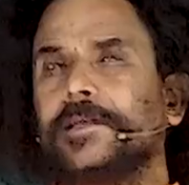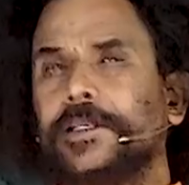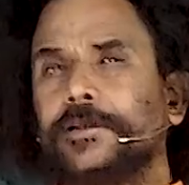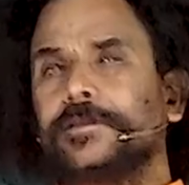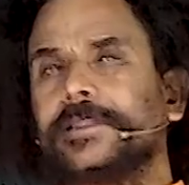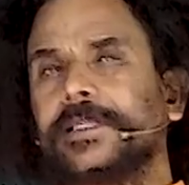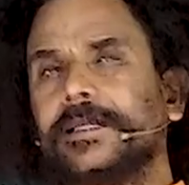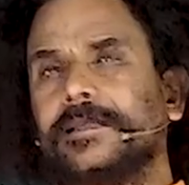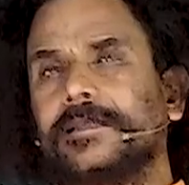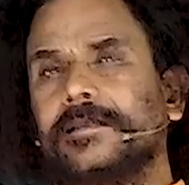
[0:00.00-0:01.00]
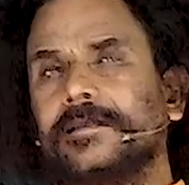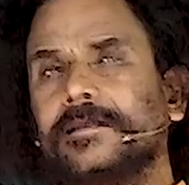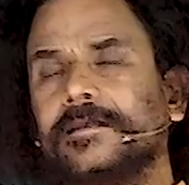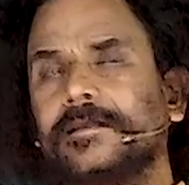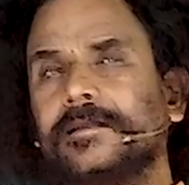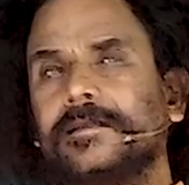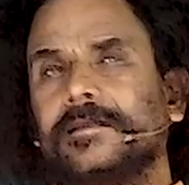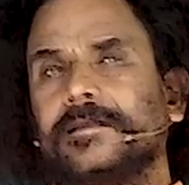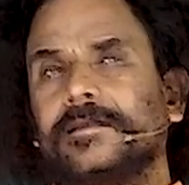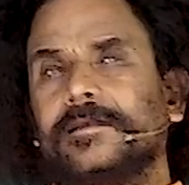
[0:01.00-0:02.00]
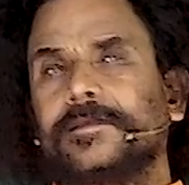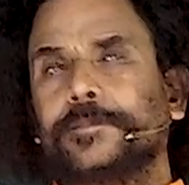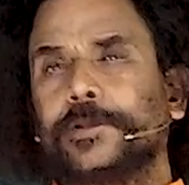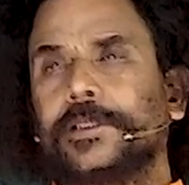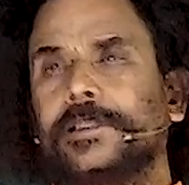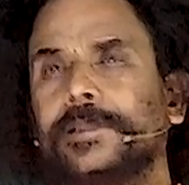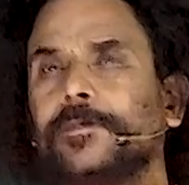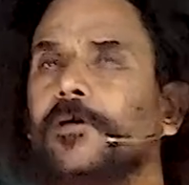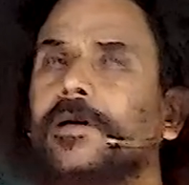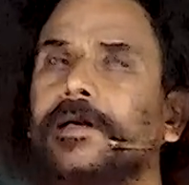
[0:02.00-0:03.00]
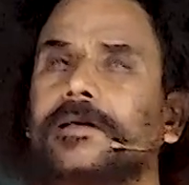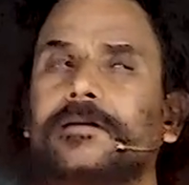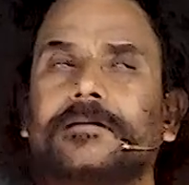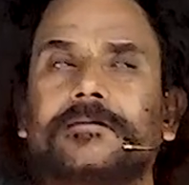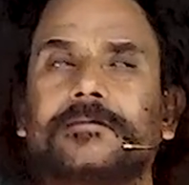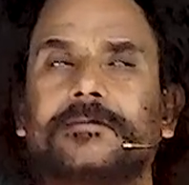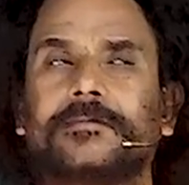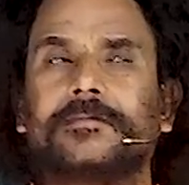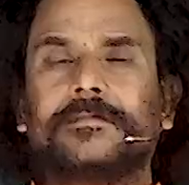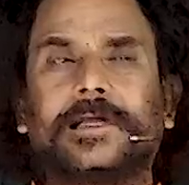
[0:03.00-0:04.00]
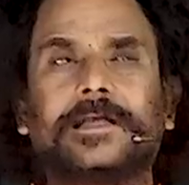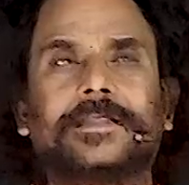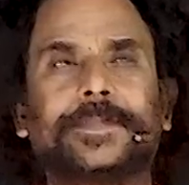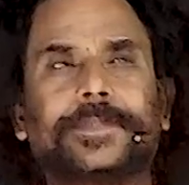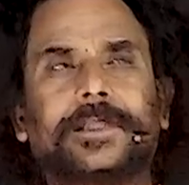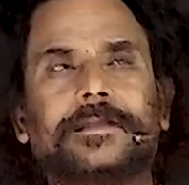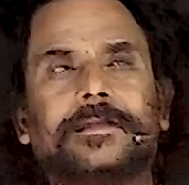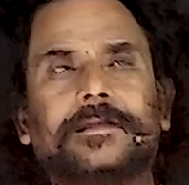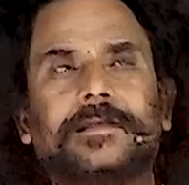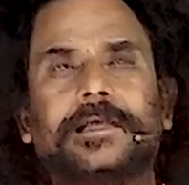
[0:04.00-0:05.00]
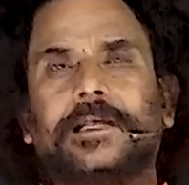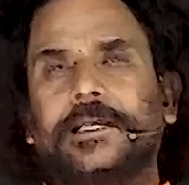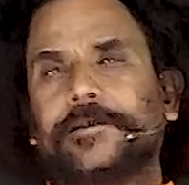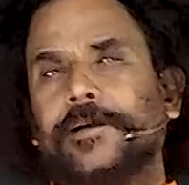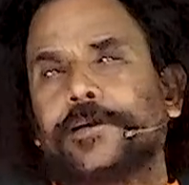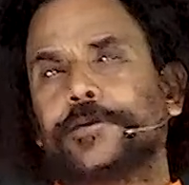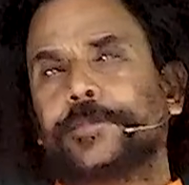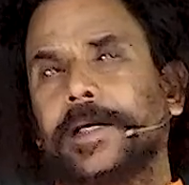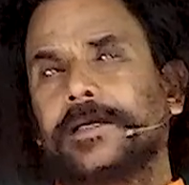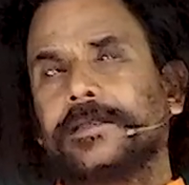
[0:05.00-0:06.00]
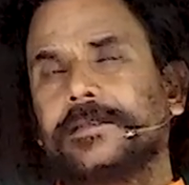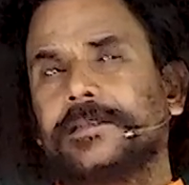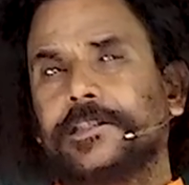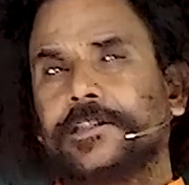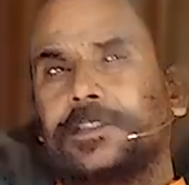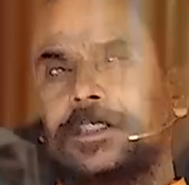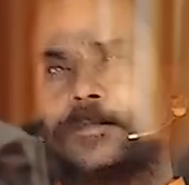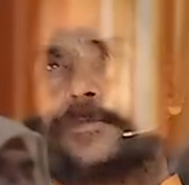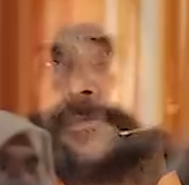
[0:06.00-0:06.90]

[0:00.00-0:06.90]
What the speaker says: new sect, Buddhism, all right, accepted. You want to practice teaching of